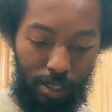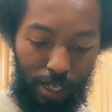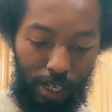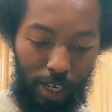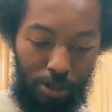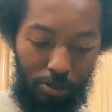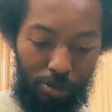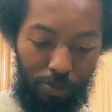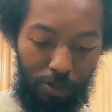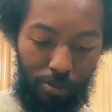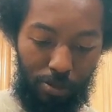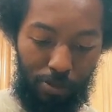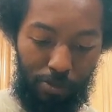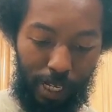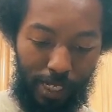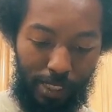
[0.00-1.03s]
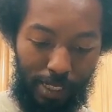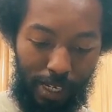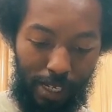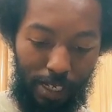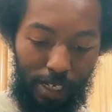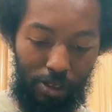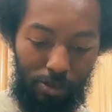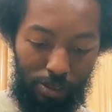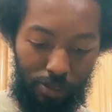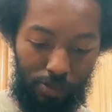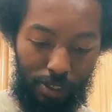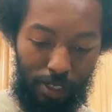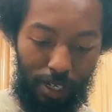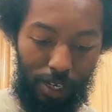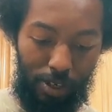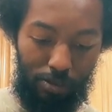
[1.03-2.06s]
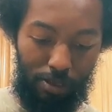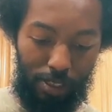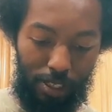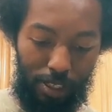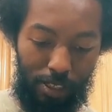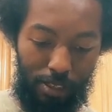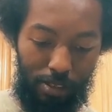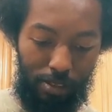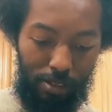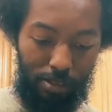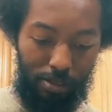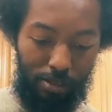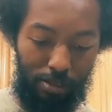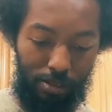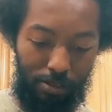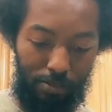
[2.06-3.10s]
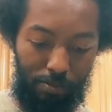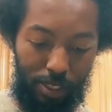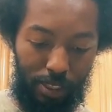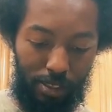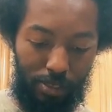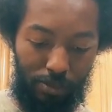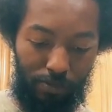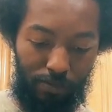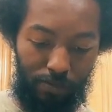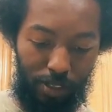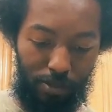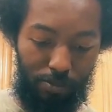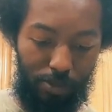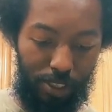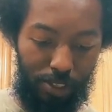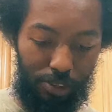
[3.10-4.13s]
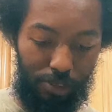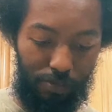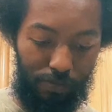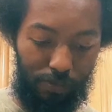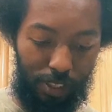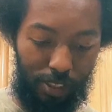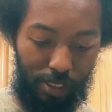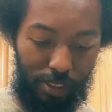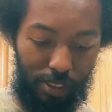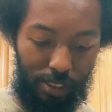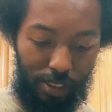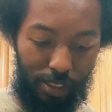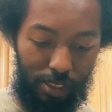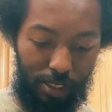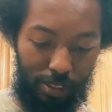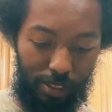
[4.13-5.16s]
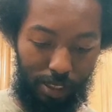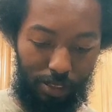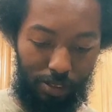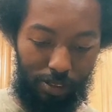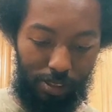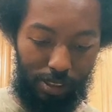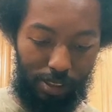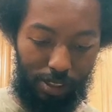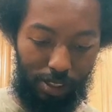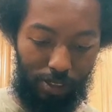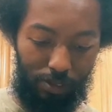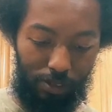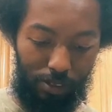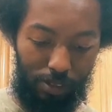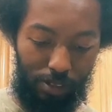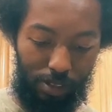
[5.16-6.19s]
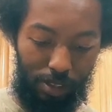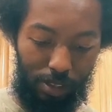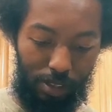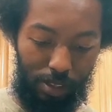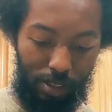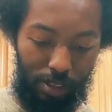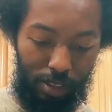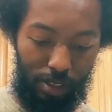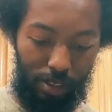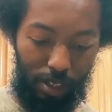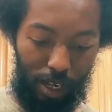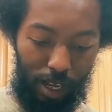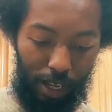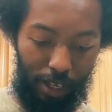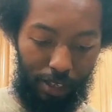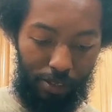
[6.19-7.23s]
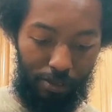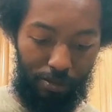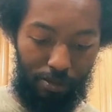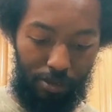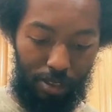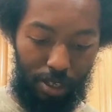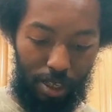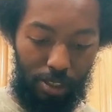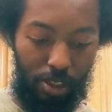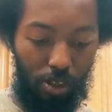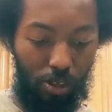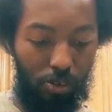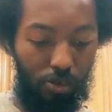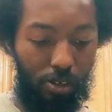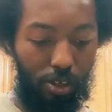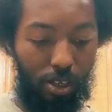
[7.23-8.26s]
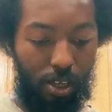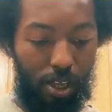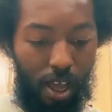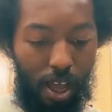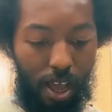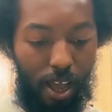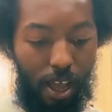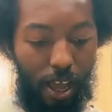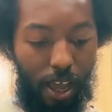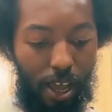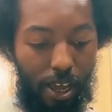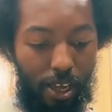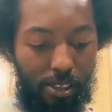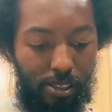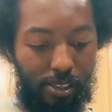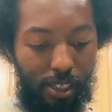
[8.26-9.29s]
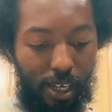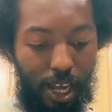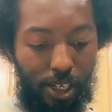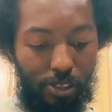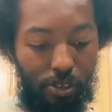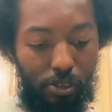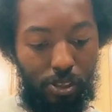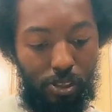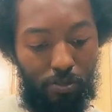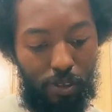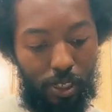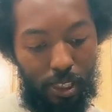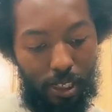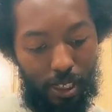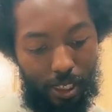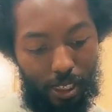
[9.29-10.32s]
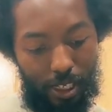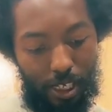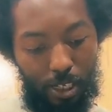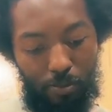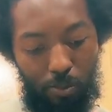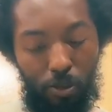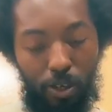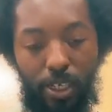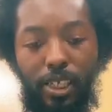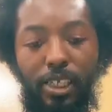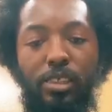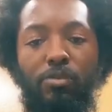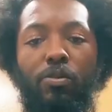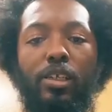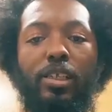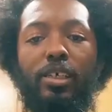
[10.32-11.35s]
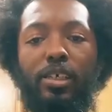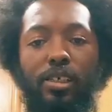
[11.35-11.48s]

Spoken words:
It helps women maintain healthy menstrual function, etc., etc. All right. So, cilantro is really, the key point is really